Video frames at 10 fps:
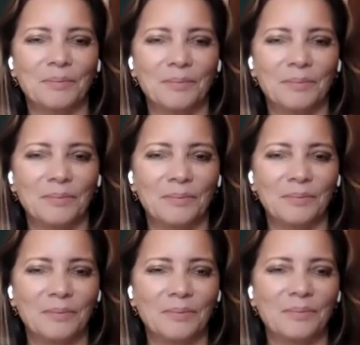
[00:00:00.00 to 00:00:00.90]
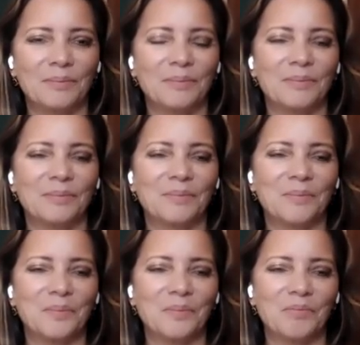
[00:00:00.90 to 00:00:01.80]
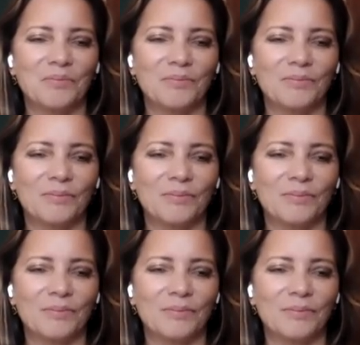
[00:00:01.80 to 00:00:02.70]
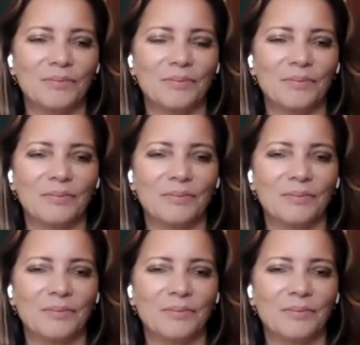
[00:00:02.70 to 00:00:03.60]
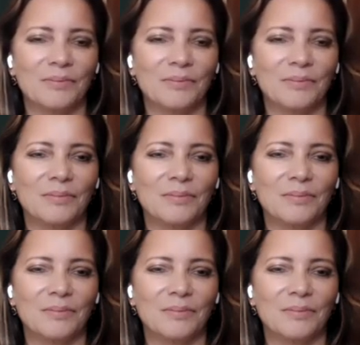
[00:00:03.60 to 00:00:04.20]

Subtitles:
The person shown says nothing.